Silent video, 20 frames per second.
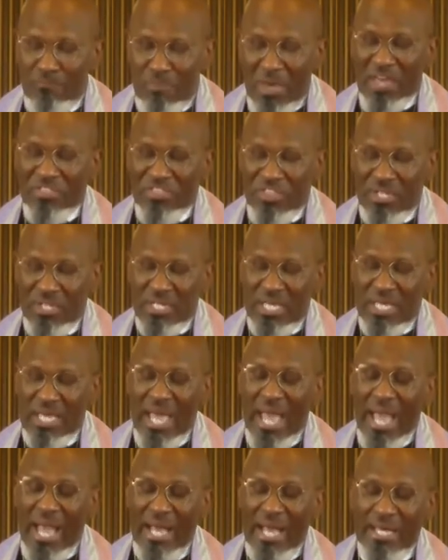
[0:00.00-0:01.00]
Bethany
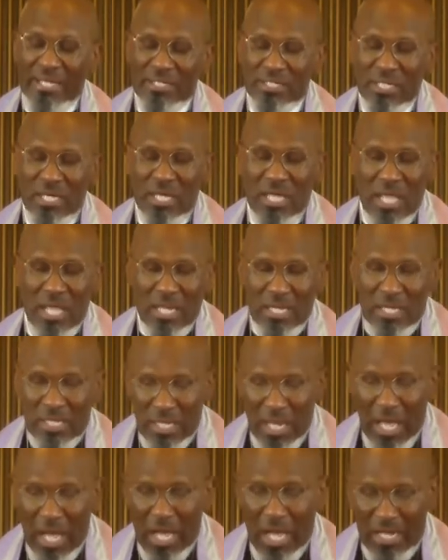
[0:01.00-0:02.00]
and
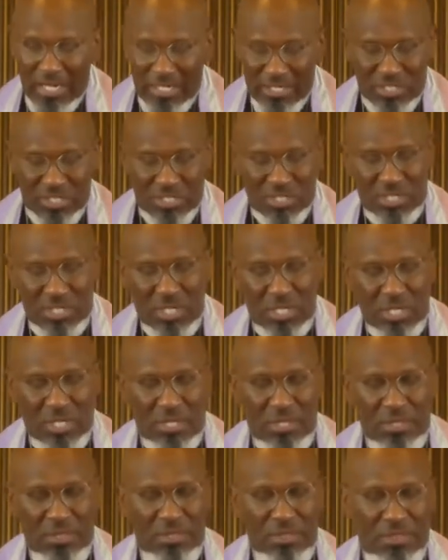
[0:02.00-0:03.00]
lodged
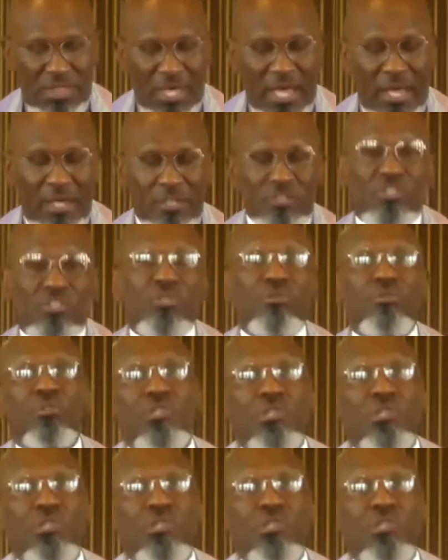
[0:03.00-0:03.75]
there. Too